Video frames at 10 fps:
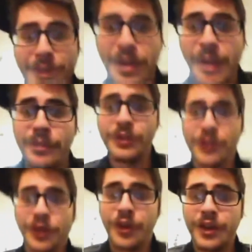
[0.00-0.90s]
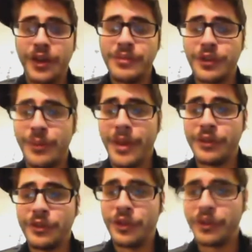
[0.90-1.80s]
probably should start calling him General
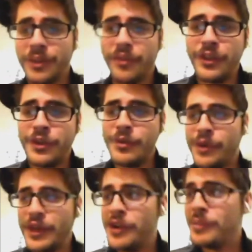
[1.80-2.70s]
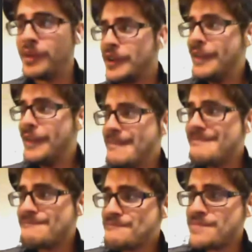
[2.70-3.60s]
Manager George McPhee 2.0, but
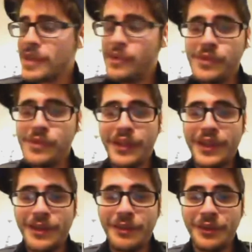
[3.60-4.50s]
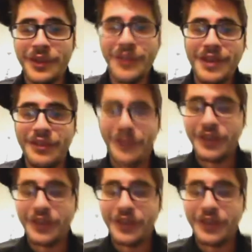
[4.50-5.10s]
we'll save that for another.